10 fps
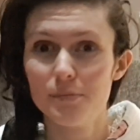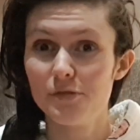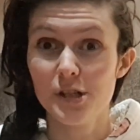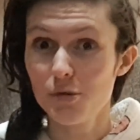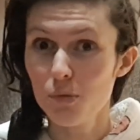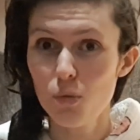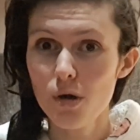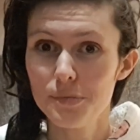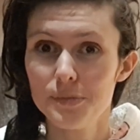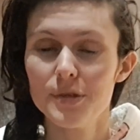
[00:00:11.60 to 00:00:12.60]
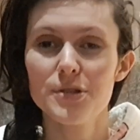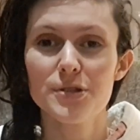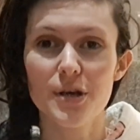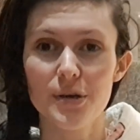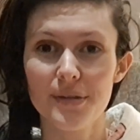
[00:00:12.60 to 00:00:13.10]
video number 1.
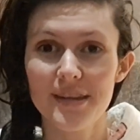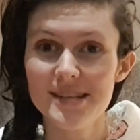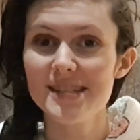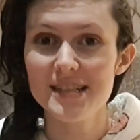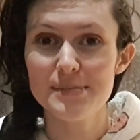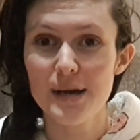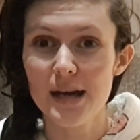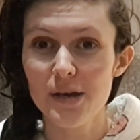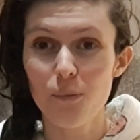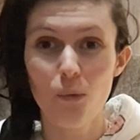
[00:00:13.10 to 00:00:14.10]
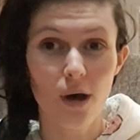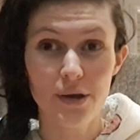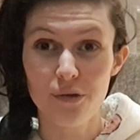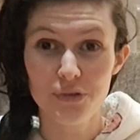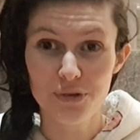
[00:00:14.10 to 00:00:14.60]
So this is my what I
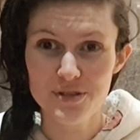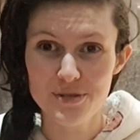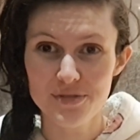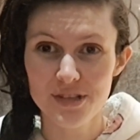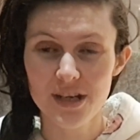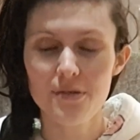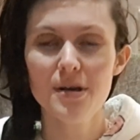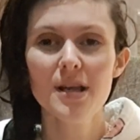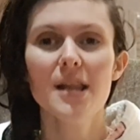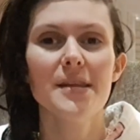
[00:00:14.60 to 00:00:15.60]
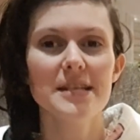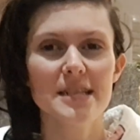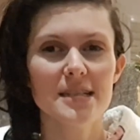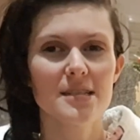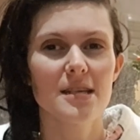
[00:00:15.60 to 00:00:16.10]
got for Christmas video. This
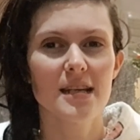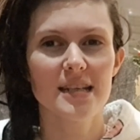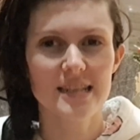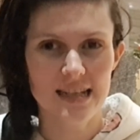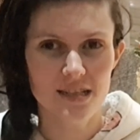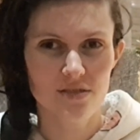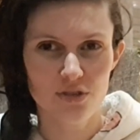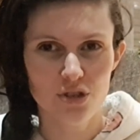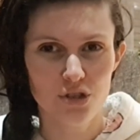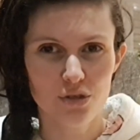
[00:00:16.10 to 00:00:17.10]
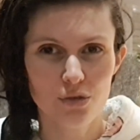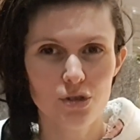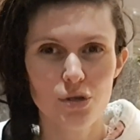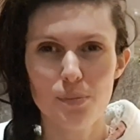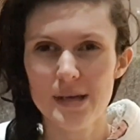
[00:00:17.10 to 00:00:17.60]
is a condensed version,
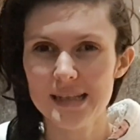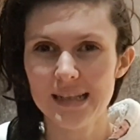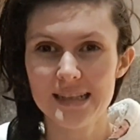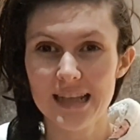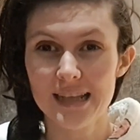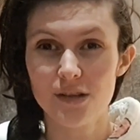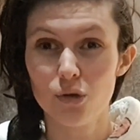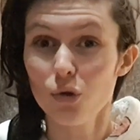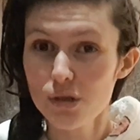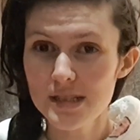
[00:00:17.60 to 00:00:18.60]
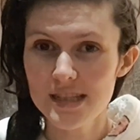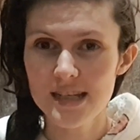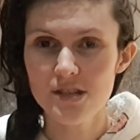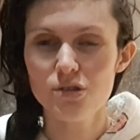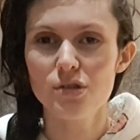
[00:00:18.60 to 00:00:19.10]
so mainly like the horsey
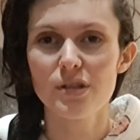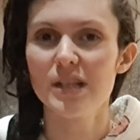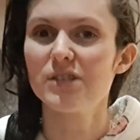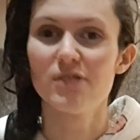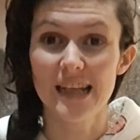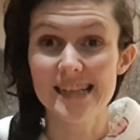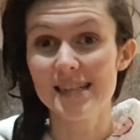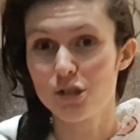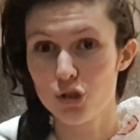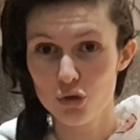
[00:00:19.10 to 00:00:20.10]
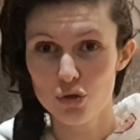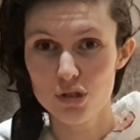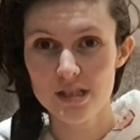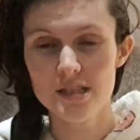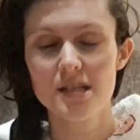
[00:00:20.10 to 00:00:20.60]
things or the things relating to the
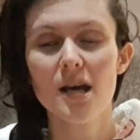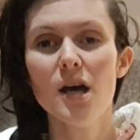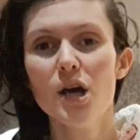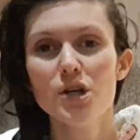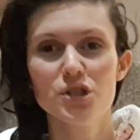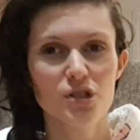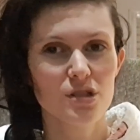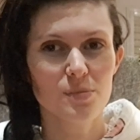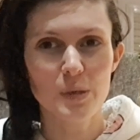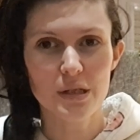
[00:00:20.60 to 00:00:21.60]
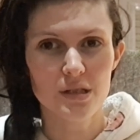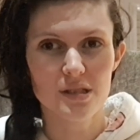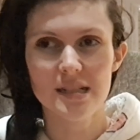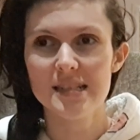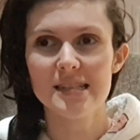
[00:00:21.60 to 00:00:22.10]
horses, just because
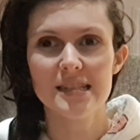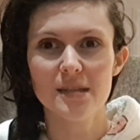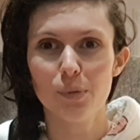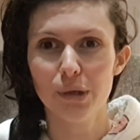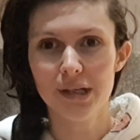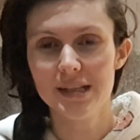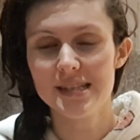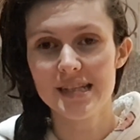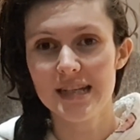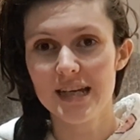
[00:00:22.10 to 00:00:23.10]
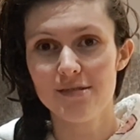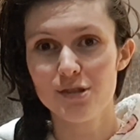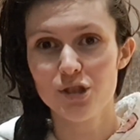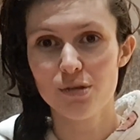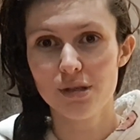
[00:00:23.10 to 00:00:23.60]
I didn't see the point in sitting here and
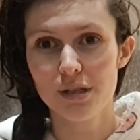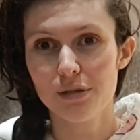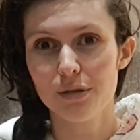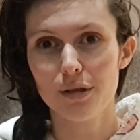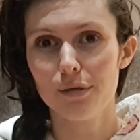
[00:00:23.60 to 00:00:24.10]
showing you,